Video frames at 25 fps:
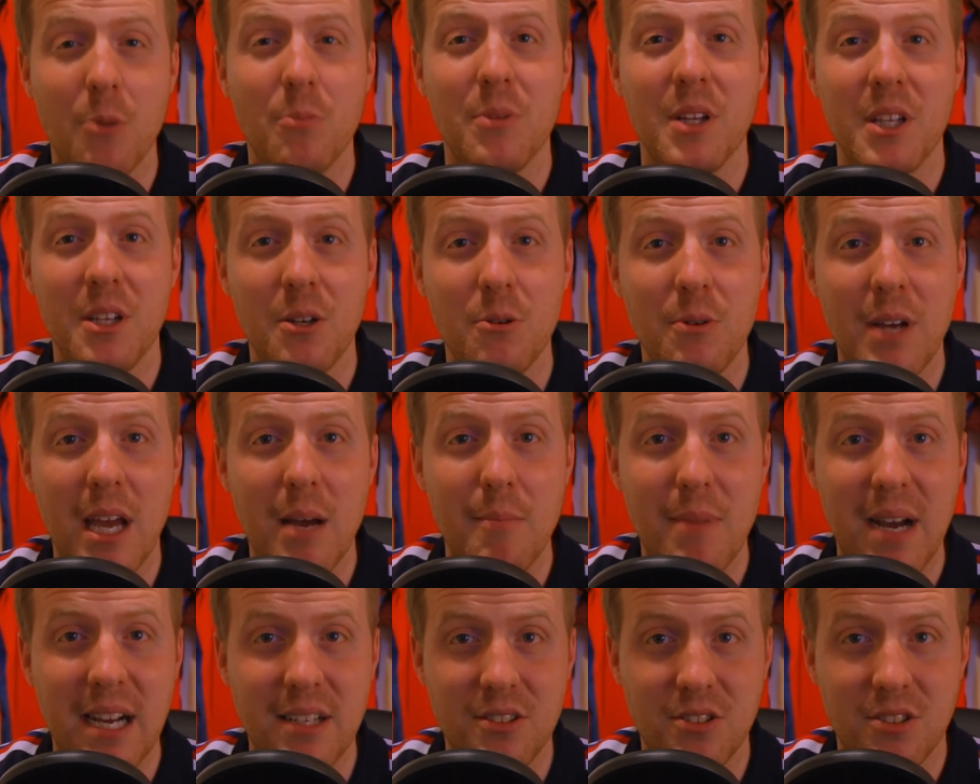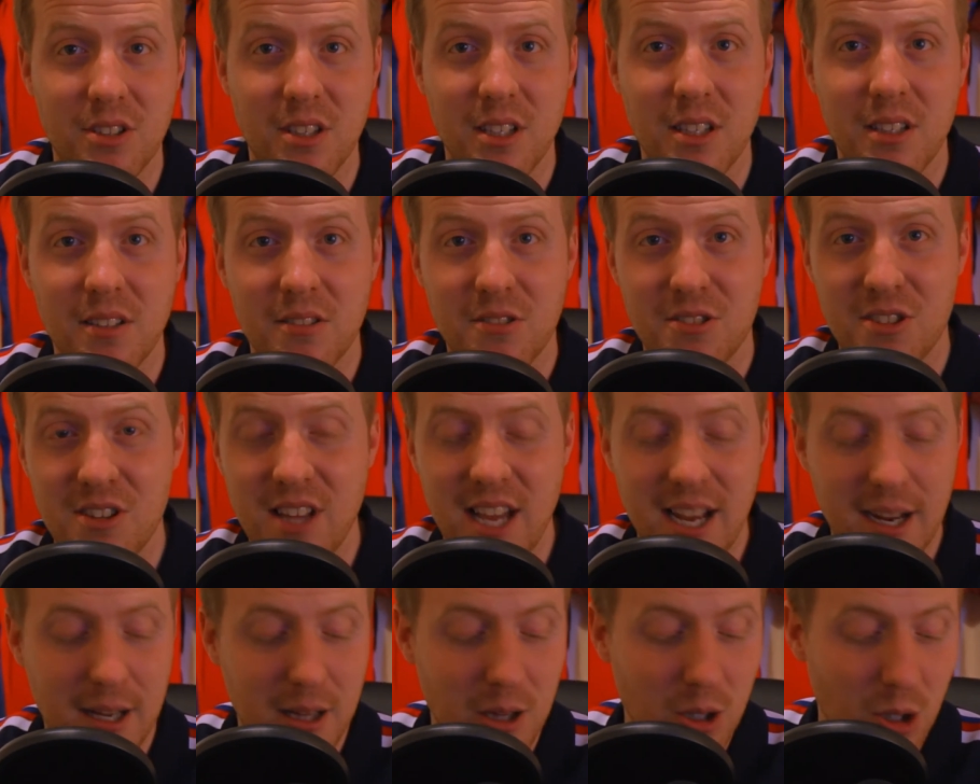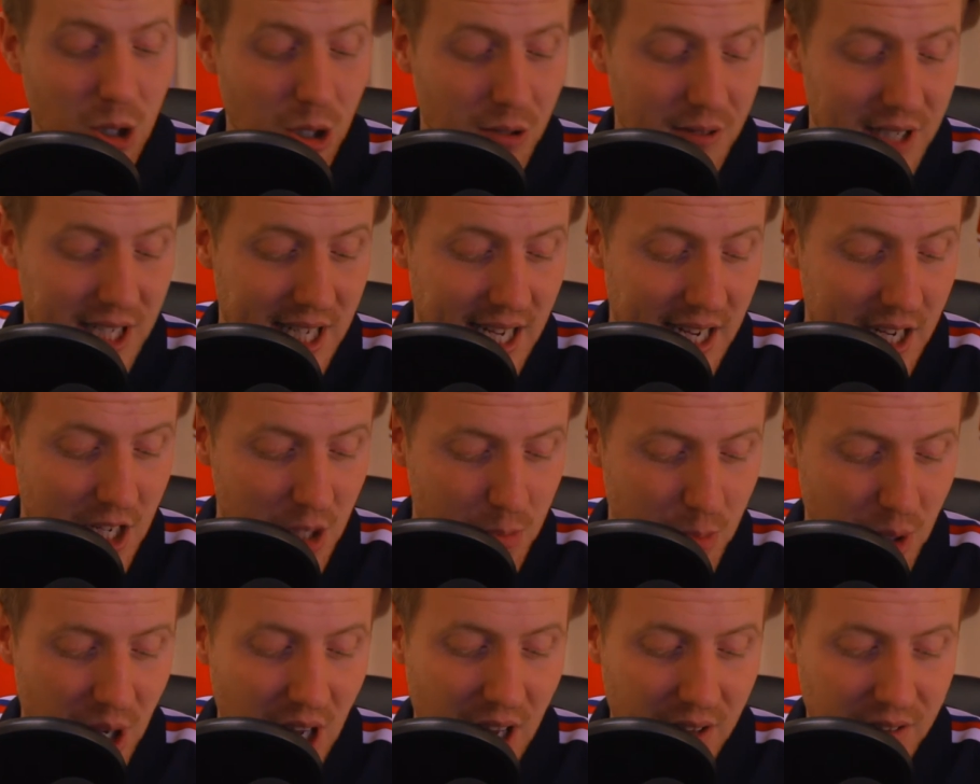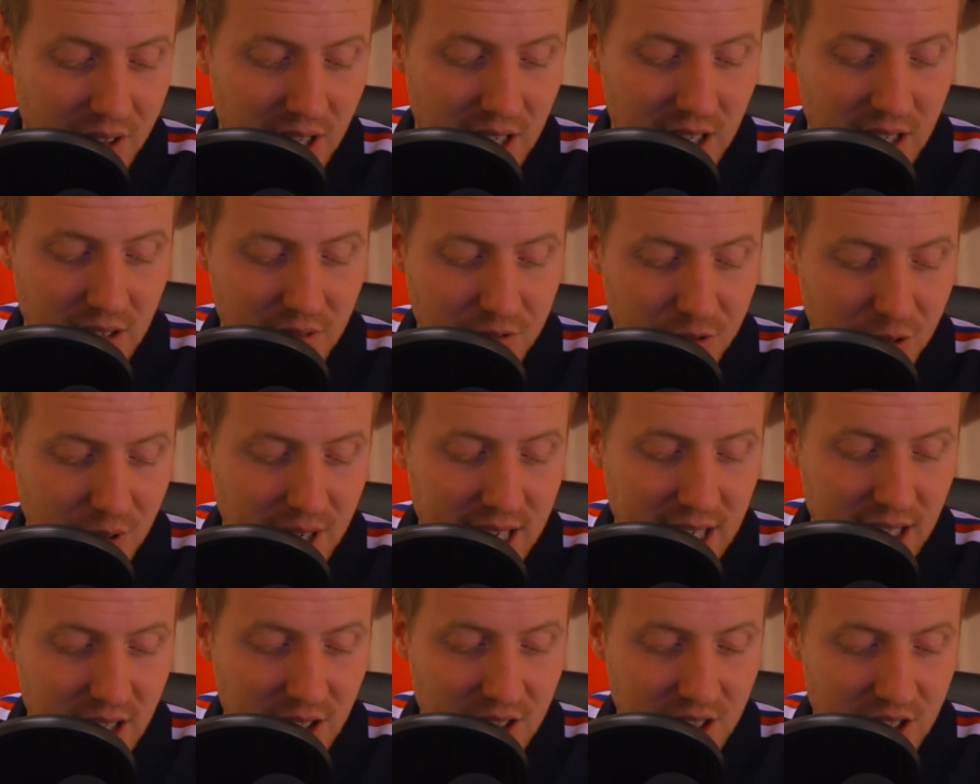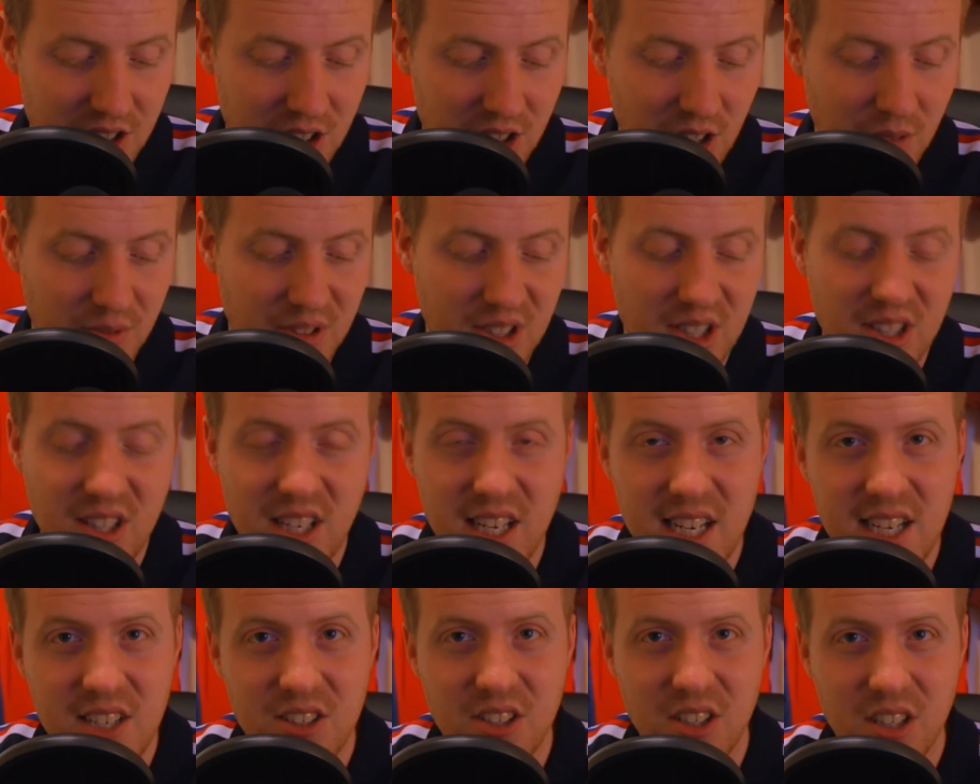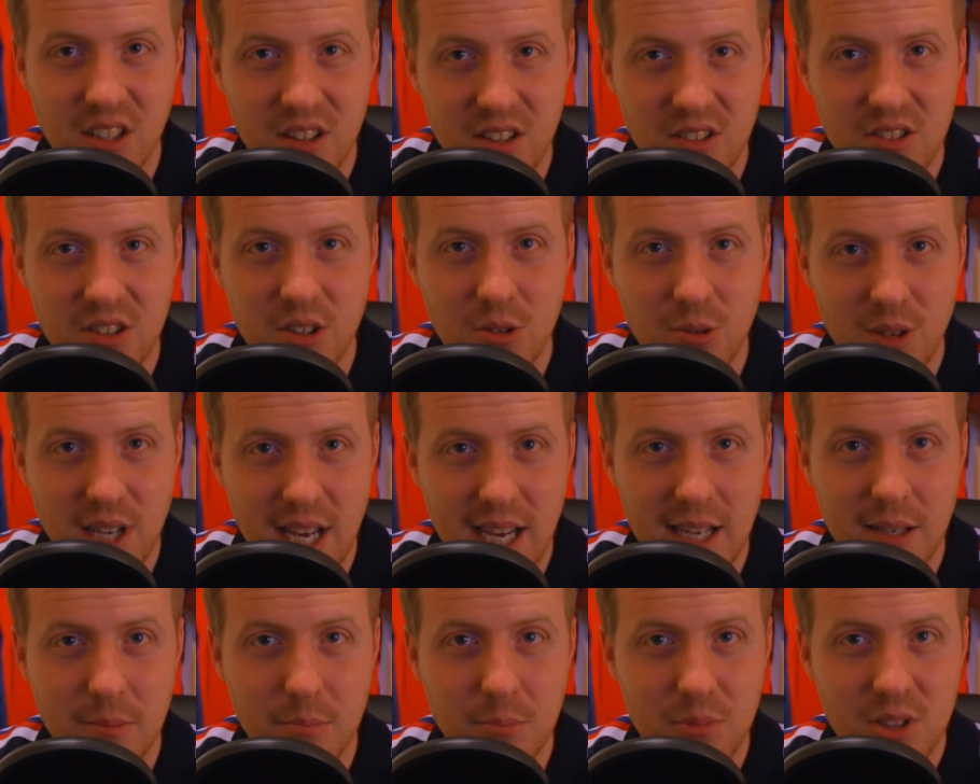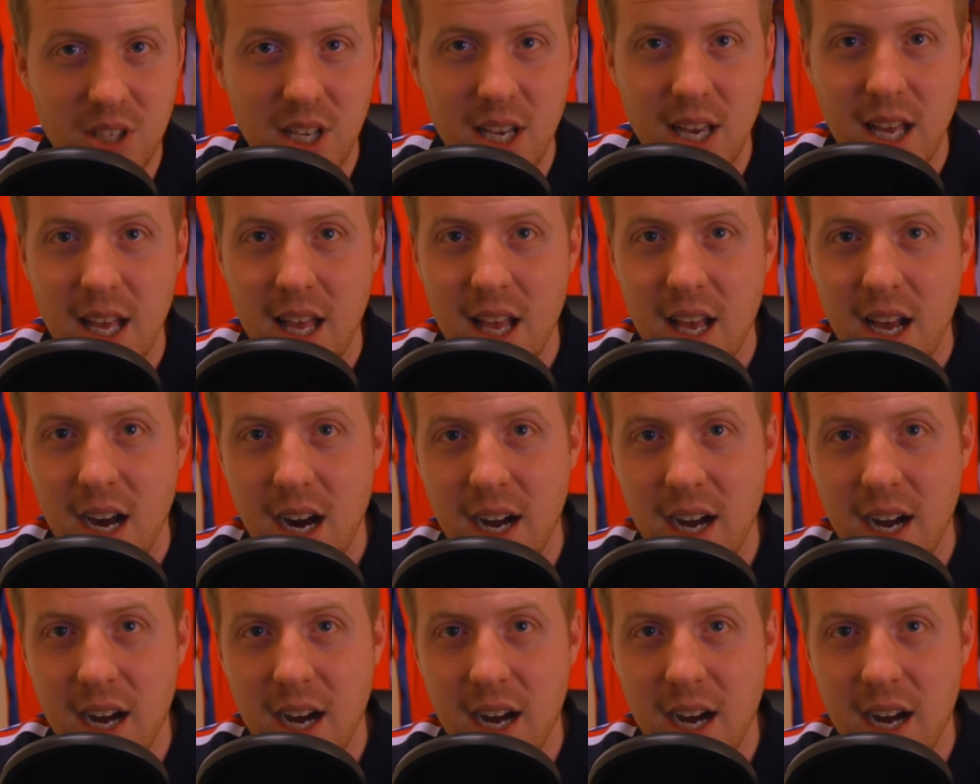I hope they do get back to their glory days. But I think for England, this is obviously the easier of the two games.